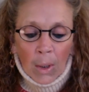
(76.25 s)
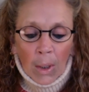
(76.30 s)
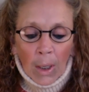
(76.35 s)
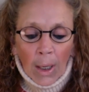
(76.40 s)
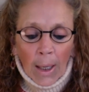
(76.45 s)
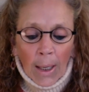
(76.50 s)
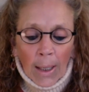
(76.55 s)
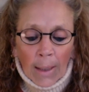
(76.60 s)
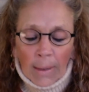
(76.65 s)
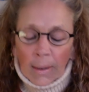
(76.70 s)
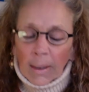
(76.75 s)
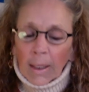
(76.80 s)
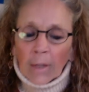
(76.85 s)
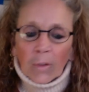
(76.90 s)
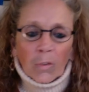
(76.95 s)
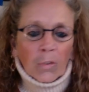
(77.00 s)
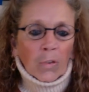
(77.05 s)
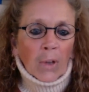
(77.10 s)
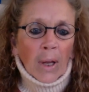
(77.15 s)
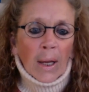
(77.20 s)
And let's
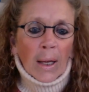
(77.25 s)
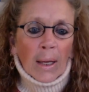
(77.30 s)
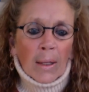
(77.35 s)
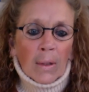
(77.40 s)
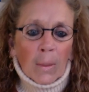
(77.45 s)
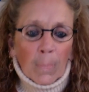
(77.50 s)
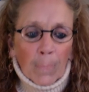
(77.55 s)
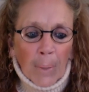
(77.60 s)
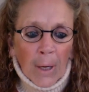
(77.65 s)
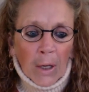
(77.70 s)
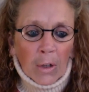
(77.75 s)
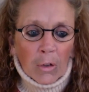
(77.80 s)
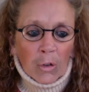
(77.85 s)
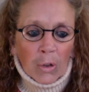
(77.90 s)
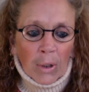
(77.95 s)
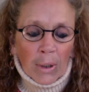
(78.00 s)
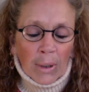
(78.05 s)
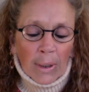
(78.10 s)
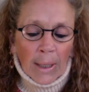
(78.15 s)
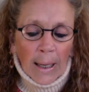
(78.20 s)
say the
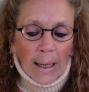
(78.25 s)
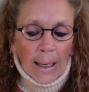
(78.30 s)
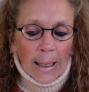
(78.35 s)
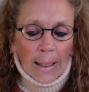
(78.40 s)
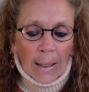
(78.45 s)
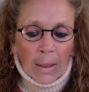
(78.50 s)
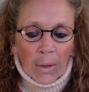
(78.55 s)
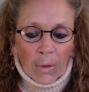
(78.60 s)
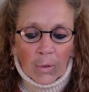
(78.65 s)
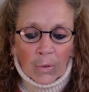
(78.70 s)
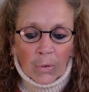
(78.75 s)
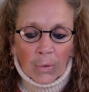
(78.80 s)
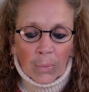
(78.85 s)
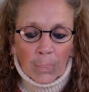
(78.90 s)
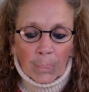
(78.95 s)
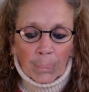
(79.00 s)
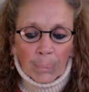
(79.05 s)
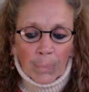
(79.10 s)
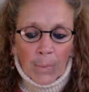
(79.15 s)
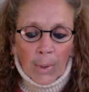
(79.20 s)
patient has
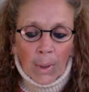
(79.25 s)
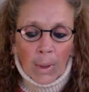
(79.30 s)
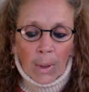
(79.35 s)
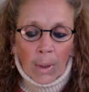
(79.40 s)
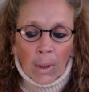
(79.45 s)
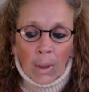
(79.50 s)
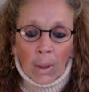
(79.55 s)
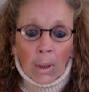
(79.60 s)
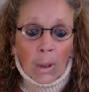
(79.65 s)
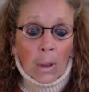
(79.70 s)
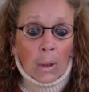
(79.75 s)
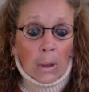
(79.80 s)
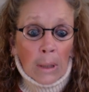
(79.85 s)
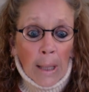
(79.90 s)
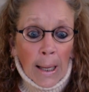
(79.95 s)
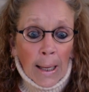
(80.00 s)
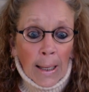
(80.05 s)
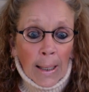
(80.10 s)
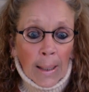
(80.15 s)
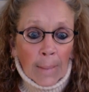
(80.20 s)

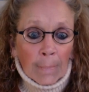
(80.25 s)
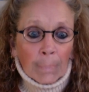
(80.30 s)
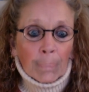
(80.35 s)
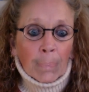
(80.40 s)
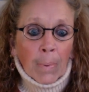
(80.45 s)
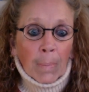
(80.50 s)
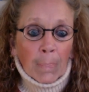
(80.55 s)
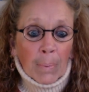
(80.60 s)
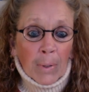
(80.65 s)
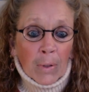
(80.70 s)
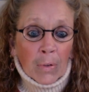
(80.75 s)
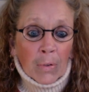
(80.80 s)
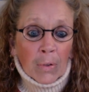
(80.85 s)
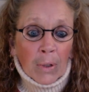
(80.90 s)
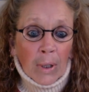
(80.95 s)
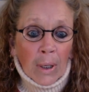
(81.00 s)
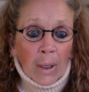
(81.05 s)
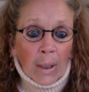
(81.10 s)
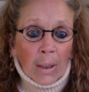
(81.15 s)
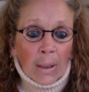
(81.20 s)
Lyme,
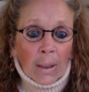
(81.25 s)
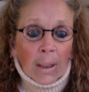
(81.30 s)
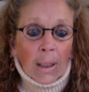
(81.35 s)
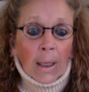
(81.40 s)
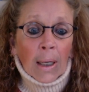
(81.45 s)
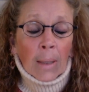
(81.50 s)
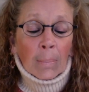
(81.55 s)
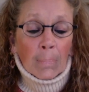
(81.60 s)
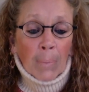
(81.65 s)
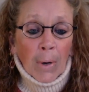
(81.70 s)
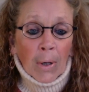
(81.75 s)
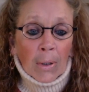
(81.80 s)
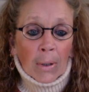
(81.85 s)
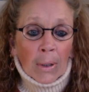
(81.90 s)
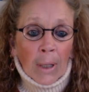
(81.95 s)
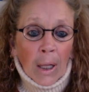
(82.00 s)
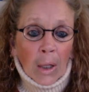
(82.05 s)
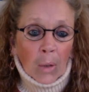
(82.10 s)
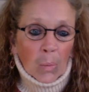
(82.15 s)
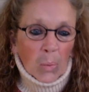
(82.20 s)
Babesia, and
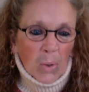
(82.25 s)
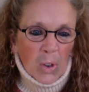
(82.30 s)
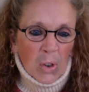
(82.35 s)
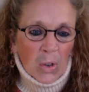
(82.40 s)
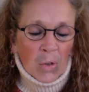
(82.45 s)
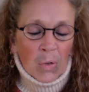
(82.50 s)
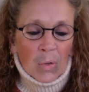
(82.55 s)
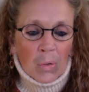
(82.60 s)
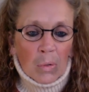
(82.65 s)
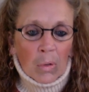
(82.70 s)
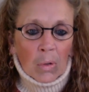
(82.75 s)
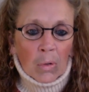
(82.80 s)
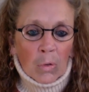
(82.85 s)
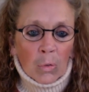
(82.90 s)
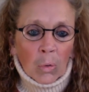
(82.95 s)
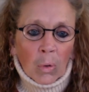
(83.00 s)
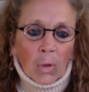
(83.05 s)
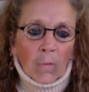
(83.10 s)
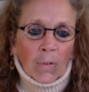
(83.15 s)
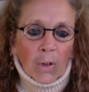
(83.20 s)
Bartonella, which is
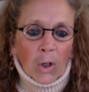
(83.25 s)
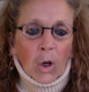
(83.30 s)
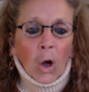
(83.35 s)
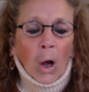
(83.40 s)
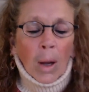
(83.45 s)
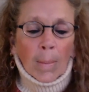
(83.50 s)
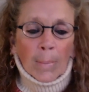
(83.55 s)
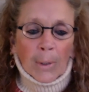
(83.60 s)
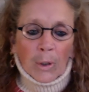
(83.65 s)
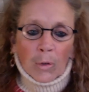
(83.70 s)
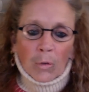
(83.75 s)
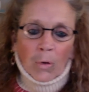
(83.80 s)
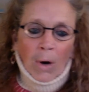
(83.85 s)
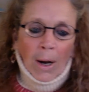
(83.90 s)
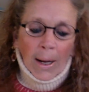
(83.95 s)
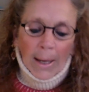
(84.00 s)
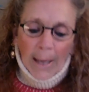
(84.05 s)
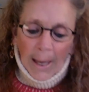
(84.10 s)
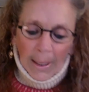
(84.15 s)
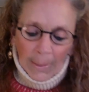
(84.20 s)
sort of a common
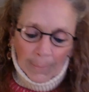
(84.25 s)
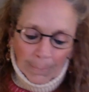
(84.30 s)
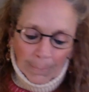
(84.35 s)
triad.